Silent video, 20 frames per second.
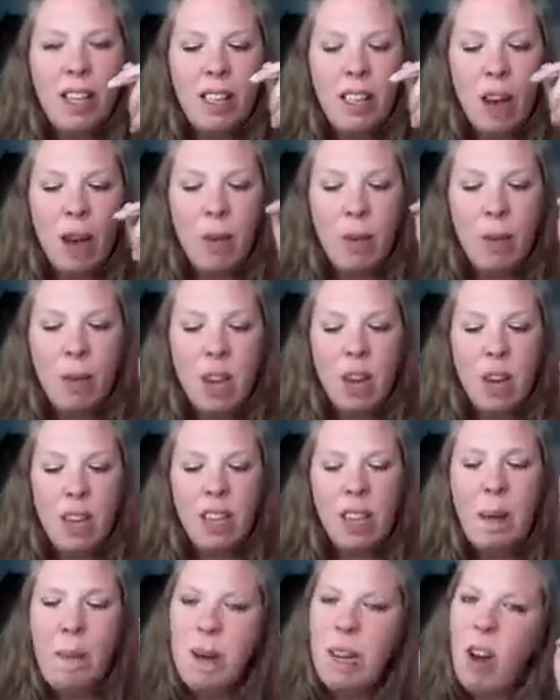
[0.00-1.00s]
So
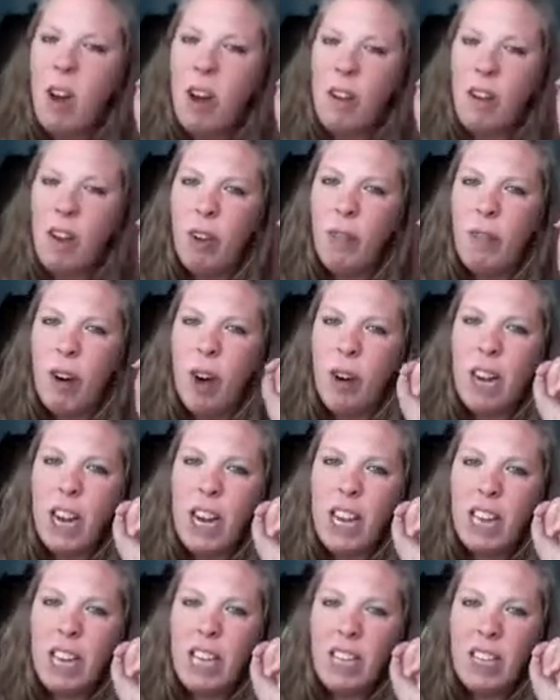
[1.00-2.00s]
let me know if you found
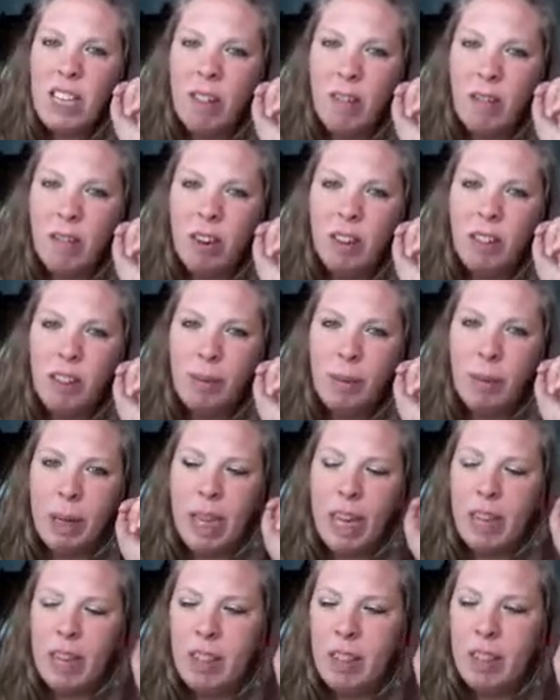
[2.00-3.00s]
anything different,
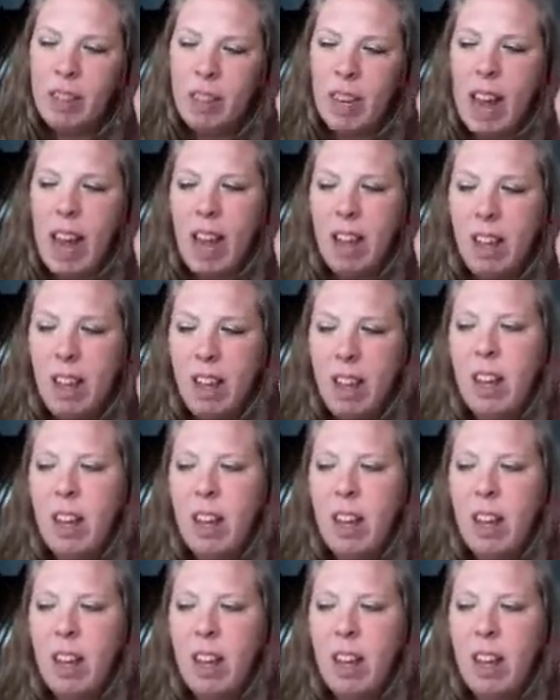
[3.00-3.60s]
because yeah,